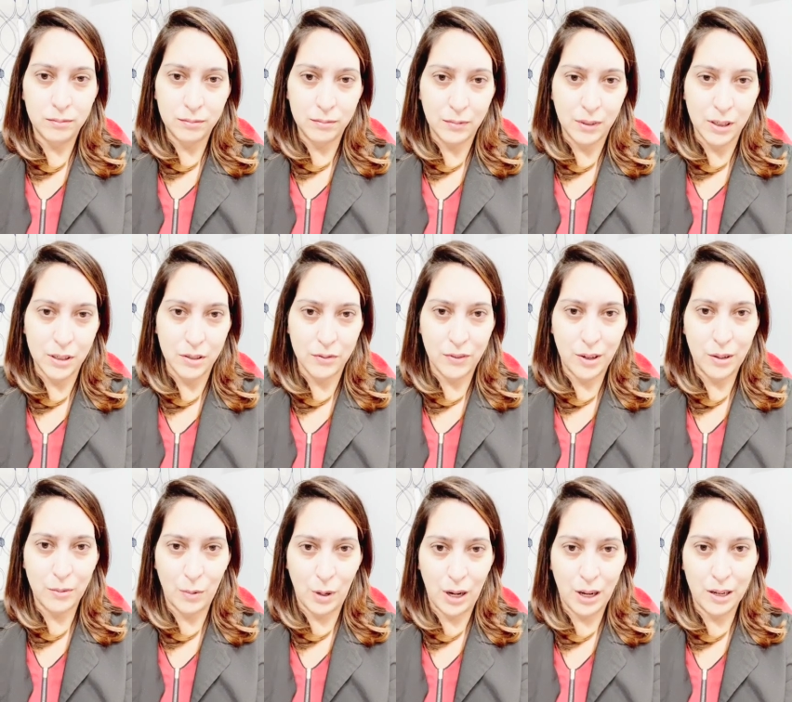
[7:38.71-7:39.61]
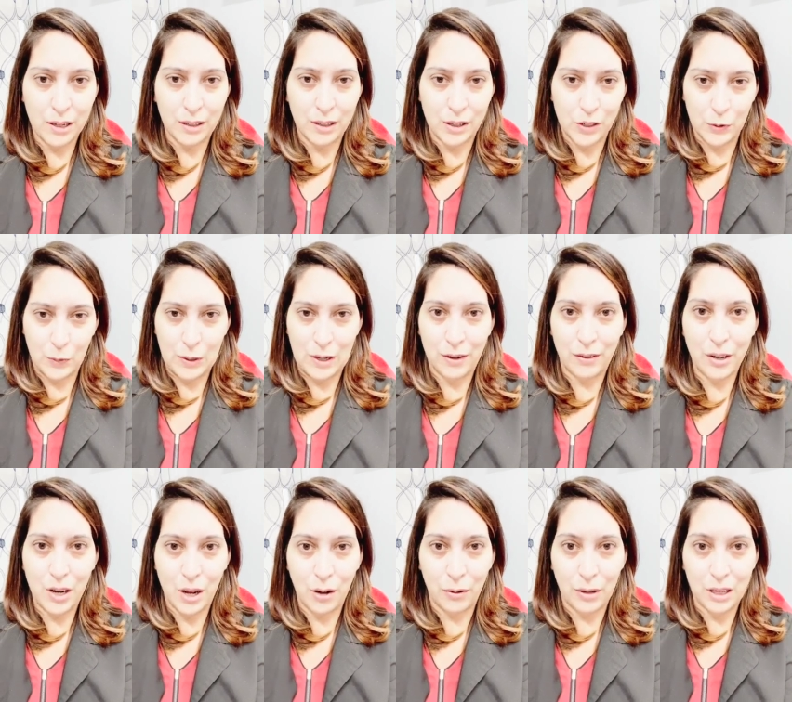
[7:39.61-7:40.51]
because red wine, as we all
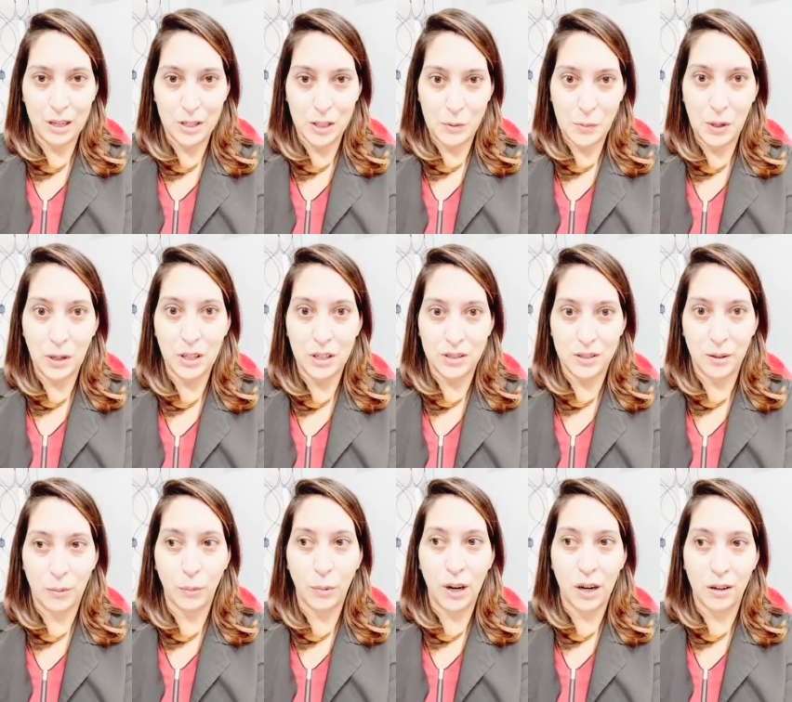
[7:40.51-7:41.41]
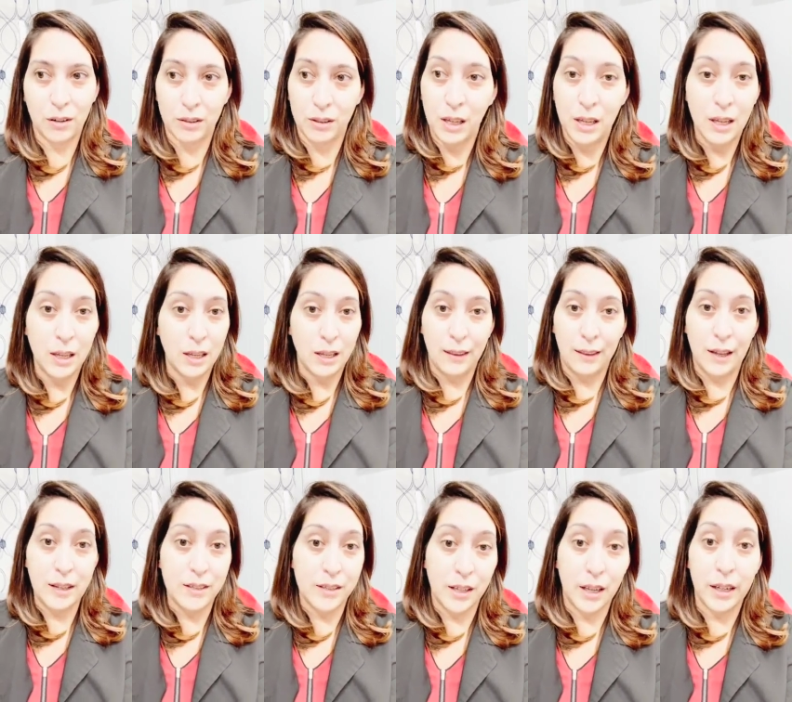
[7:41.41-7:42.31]
know, you can spill it somewhere, and
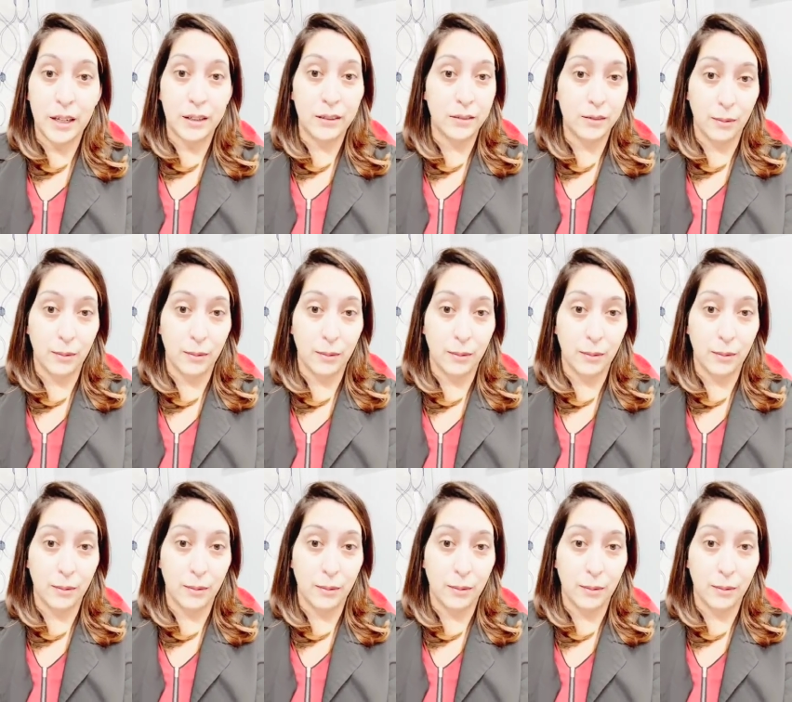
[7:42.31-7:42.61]
that's it.